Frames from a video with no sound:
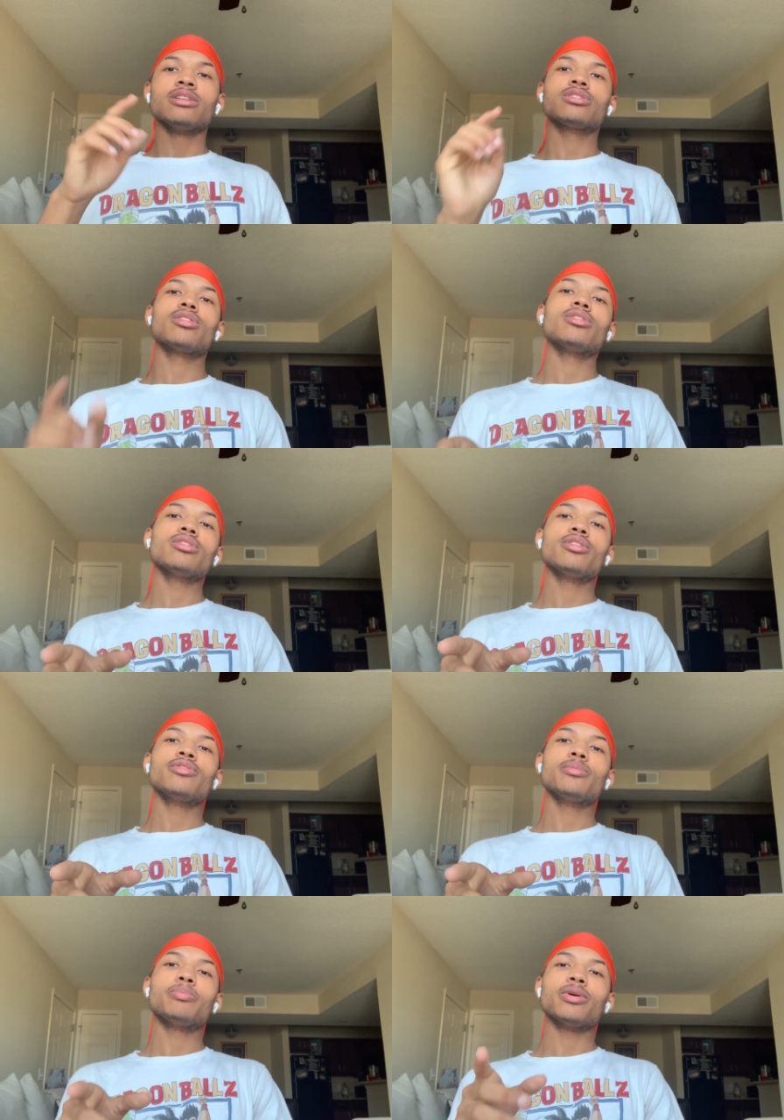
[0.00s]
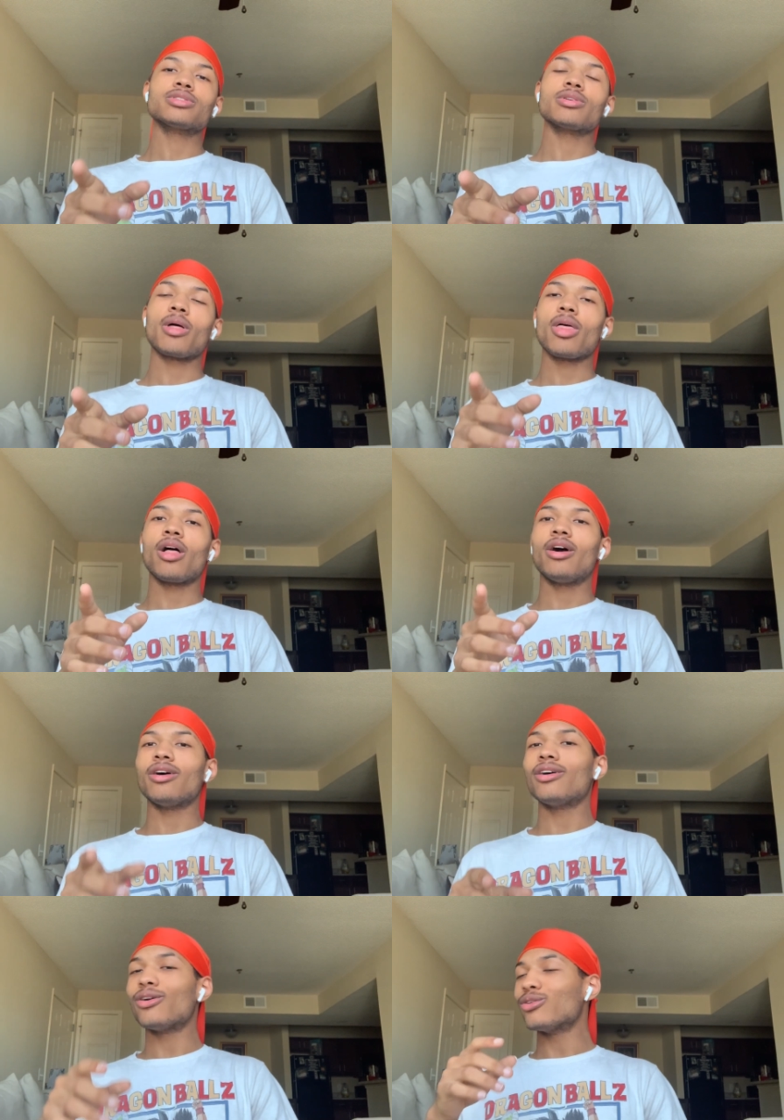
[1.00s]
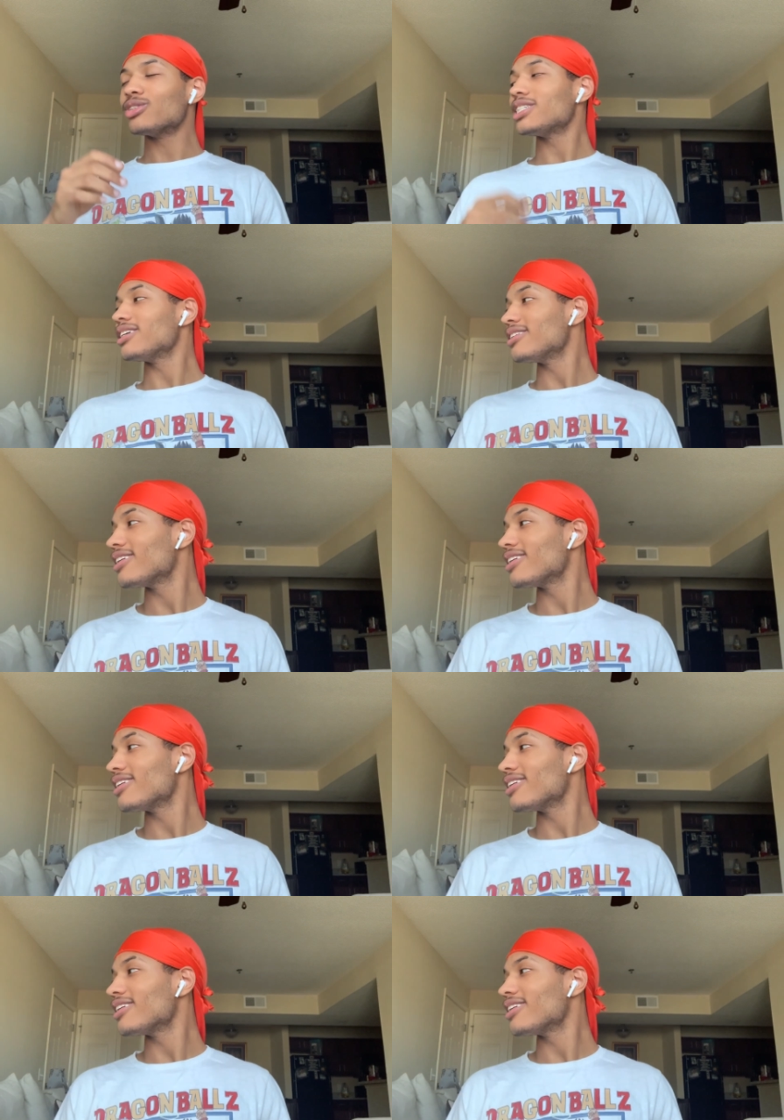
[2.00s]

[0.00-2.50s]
turn on no post uh, uh, oh shit